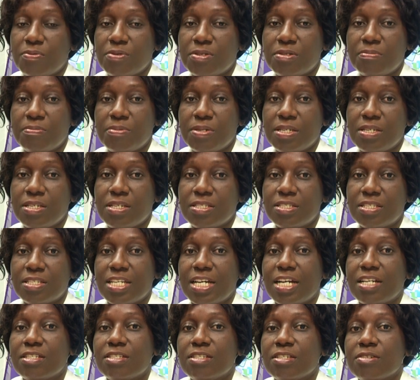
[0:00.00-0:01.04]
will be
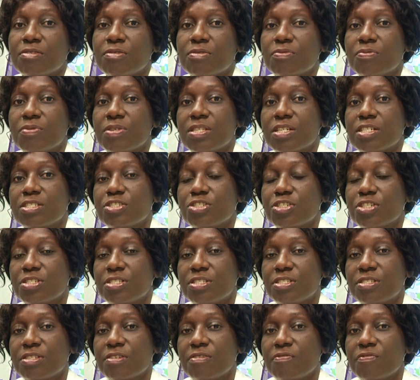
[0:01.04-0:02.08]
starting out with a
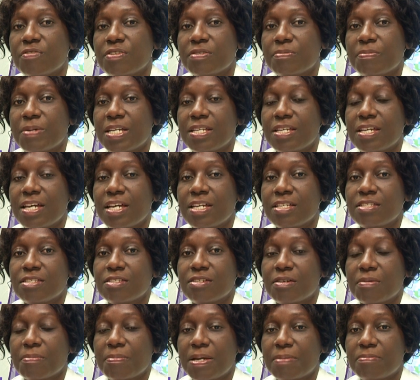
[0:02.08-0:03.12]
church service by the
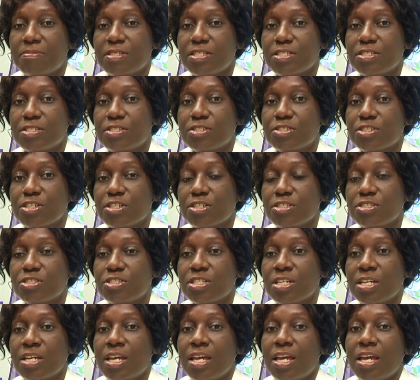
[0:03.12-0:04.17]
Antioch Baptist
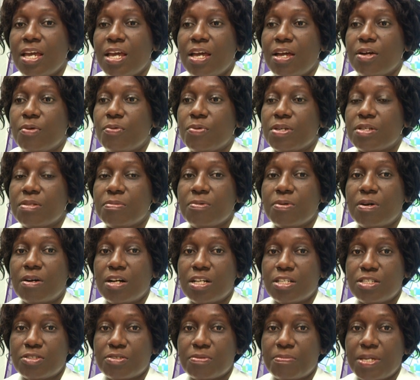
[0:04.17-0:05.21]
Church. We'll
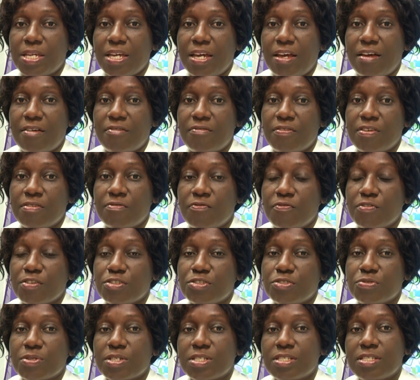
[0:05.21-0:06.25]
also be having
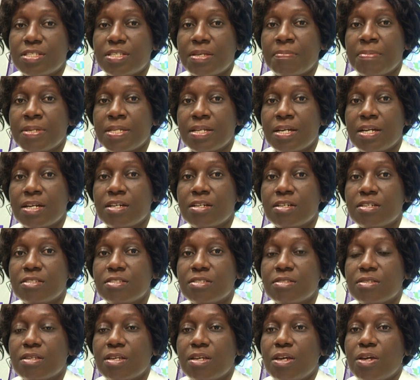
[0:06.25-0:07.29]
virtual
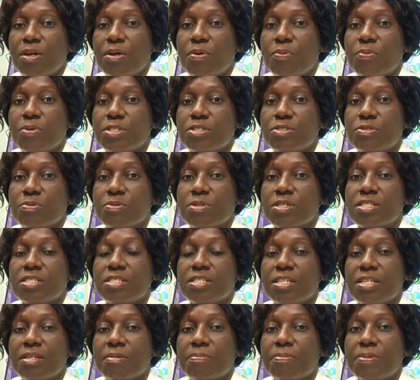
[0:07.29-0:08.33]
seminars which will
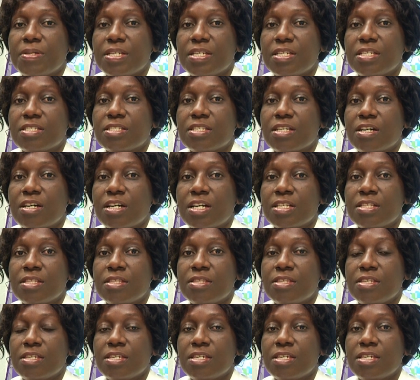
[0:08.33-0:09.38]
take place on
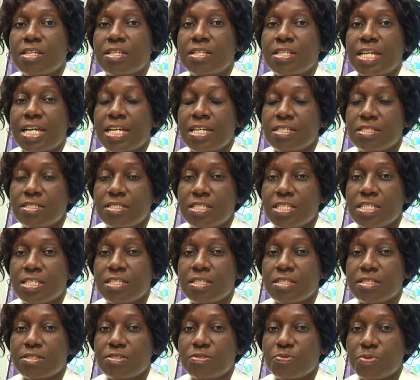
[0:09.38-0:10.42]
the
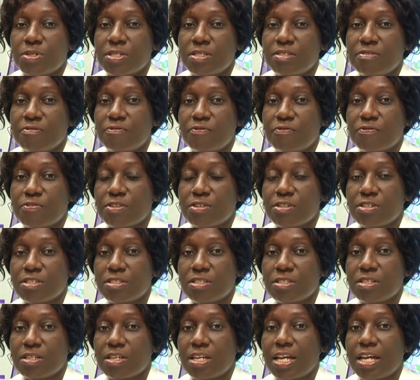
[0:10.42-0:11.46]
19th, the
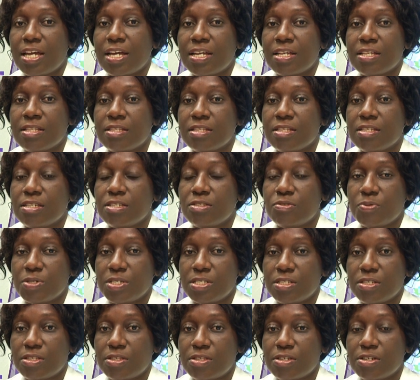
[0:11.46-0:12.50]
21st, and the
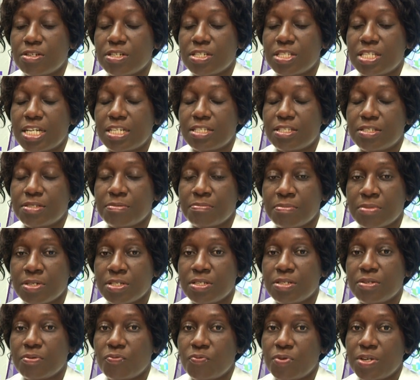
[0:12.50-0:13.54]
23rd. That's the
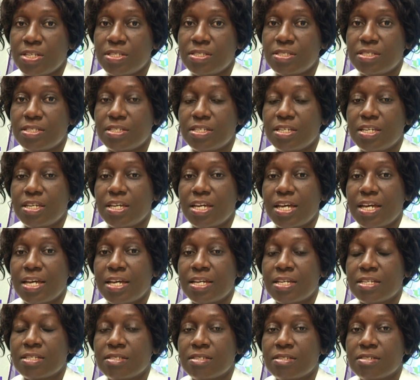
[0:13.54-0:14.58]
Monday, Wednesday,
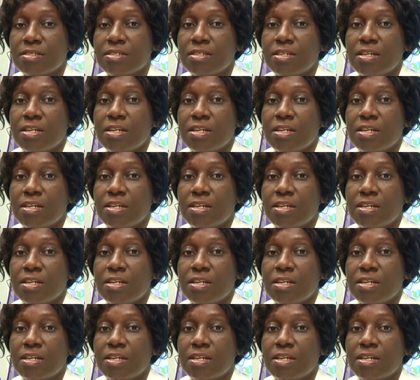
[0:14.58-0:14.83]
and